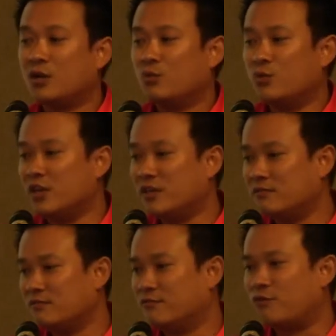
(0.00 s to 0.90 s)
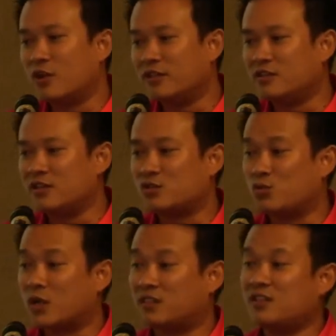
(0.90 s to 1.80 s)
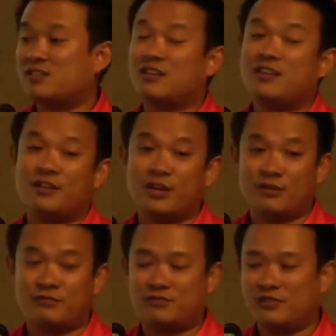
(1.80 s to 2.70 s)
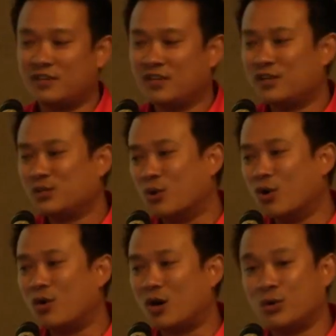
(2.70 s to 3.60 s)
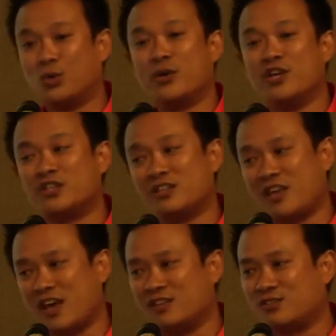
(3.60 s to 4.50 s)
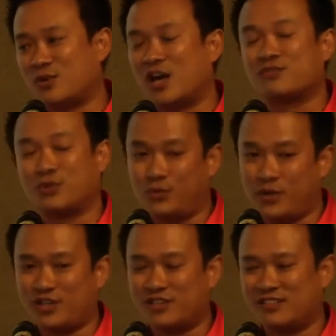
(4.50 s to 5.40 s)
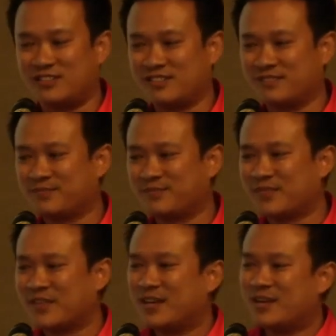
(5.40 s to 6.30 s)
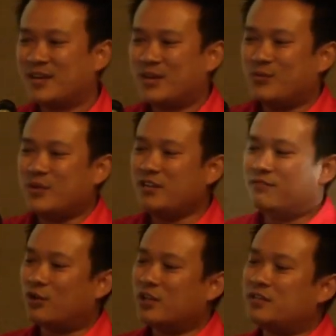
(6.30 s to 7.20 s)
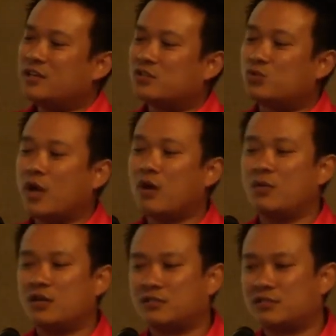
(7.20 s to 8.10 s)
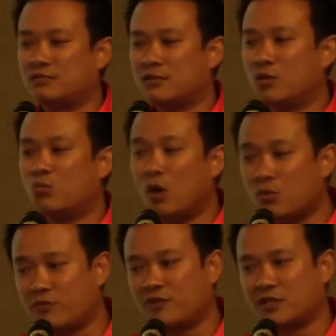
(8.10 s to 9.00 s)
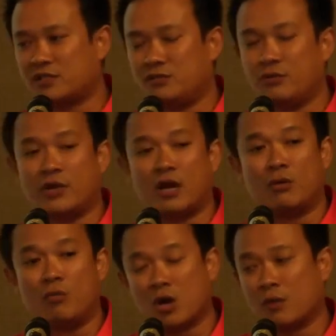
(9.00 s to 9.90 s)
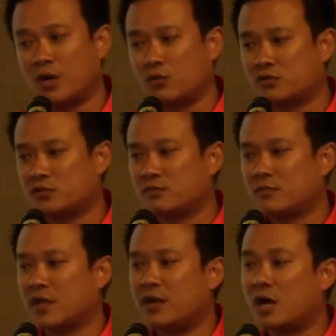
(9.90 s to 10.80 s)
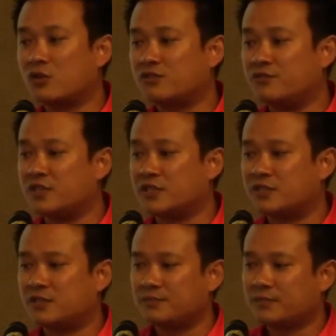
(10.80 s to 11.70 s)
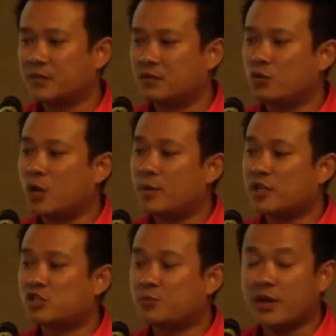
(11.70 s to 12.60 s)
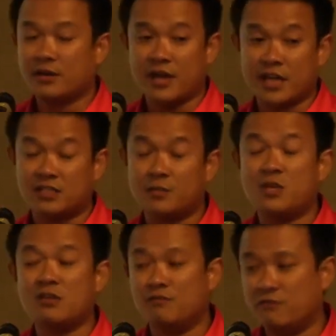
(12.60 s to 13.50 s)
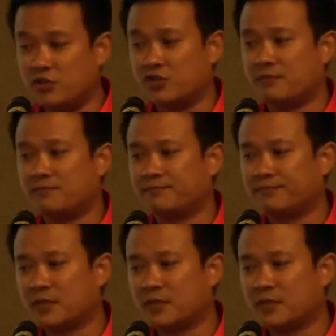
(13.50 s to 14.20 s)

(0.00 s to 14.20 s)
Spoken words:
We need volunteers who are thick-skinned enough to hold our donation cans to ask for donations. We need volunteers to help us walk with us during our walkabouts and house visits to help us spread the SDP vision.